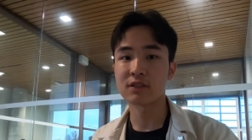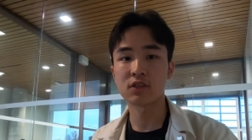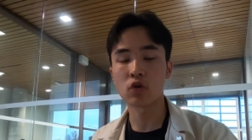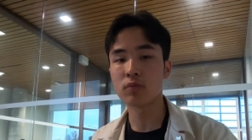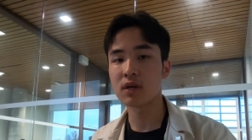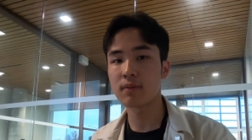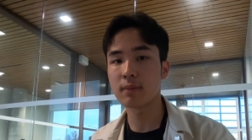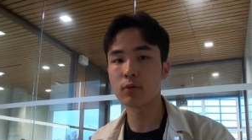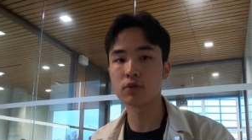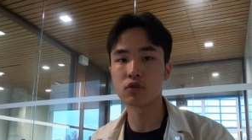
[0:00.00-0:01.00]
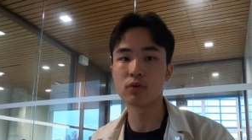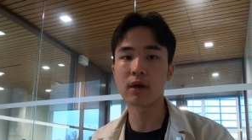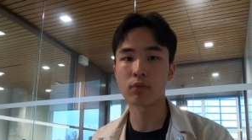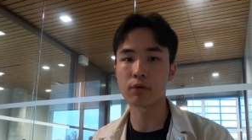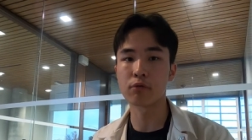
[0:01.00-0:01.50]
and so many people do
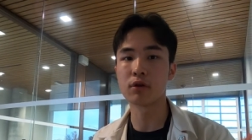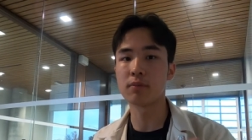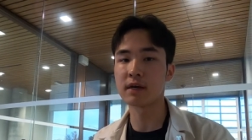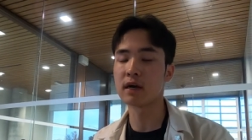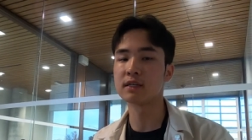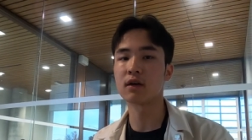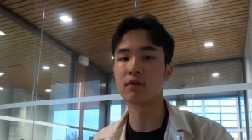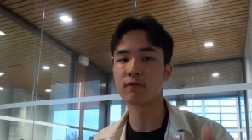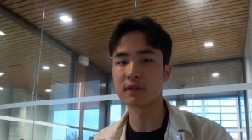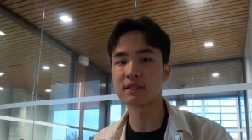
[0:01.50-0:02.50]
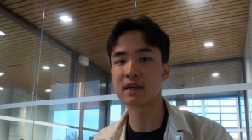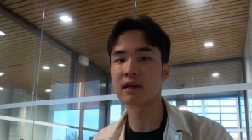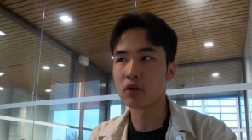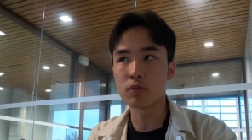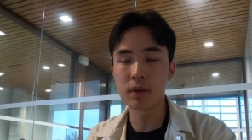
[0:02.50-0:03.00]
get recruited because of
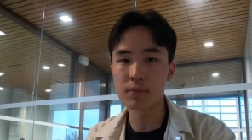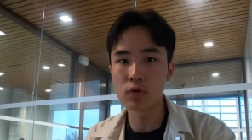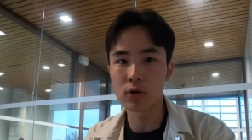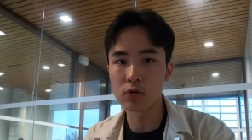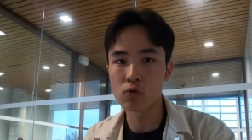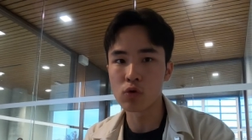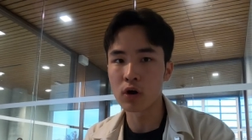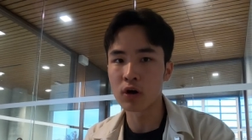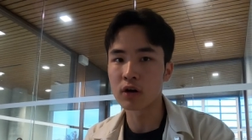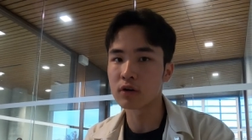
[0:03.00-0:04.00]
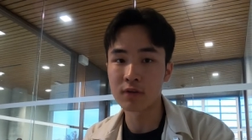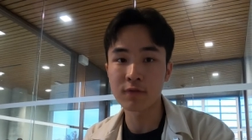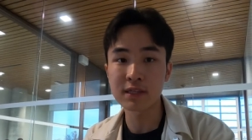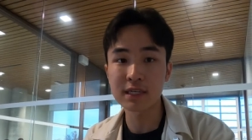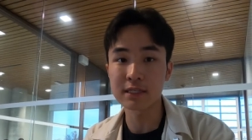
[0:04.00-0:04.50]
fencing. I know people who are on
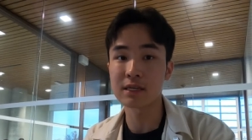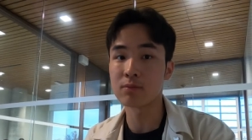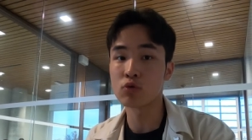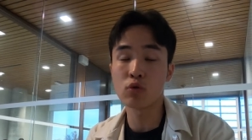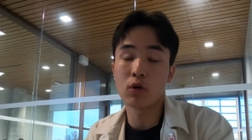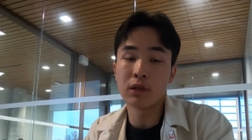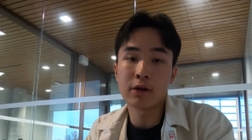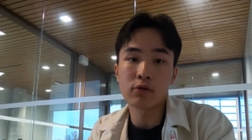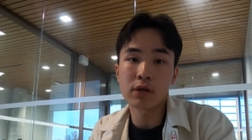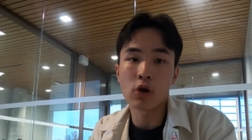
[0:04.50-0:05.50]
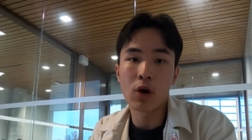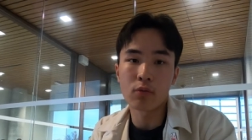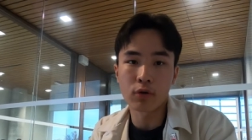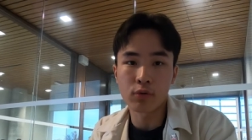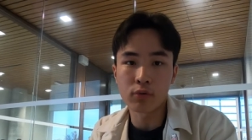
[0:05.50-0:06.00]
the fencing team who literally
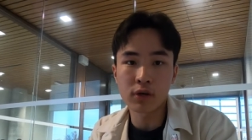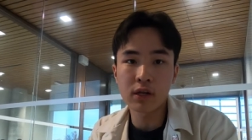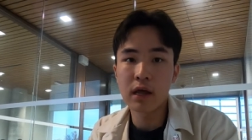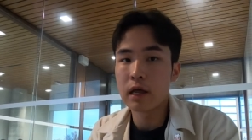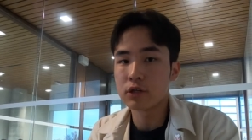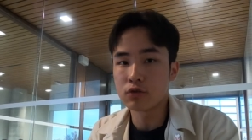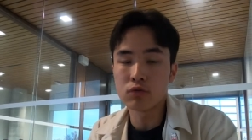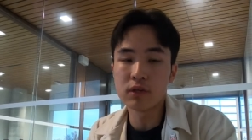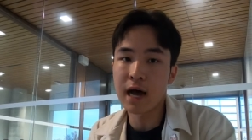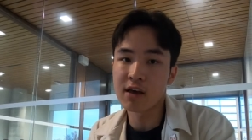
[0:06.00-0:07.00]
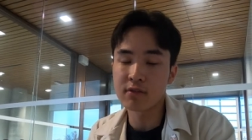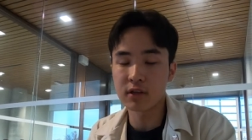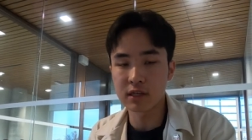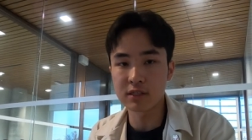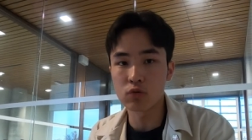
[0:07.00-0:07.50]
got recruited to these
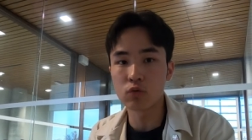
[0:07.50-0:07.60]
Ivy League